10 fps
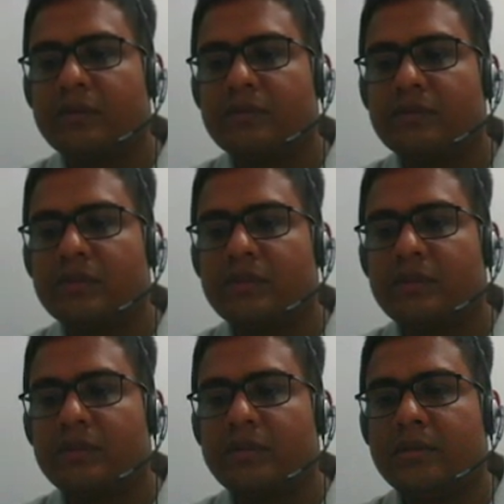So
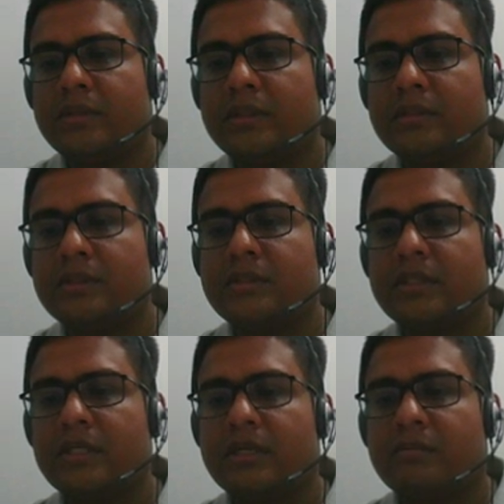this is
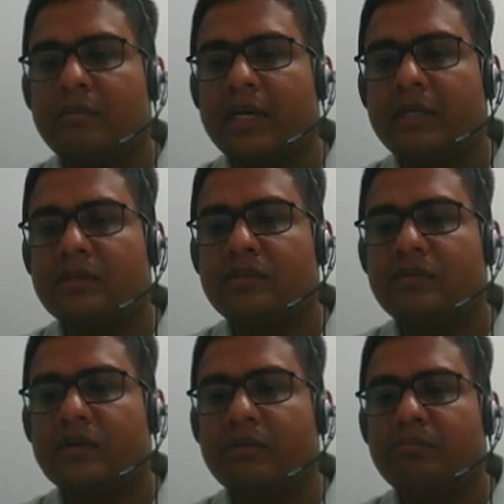minus of
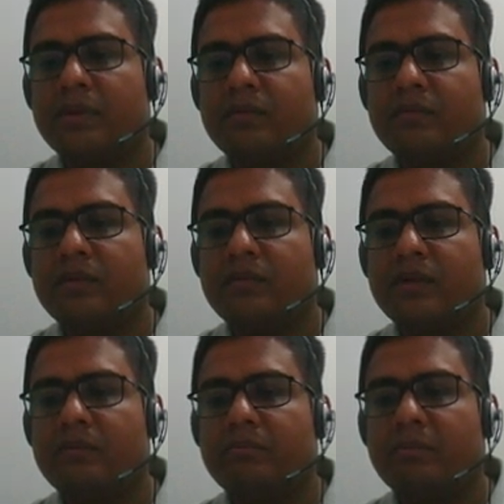5P1V1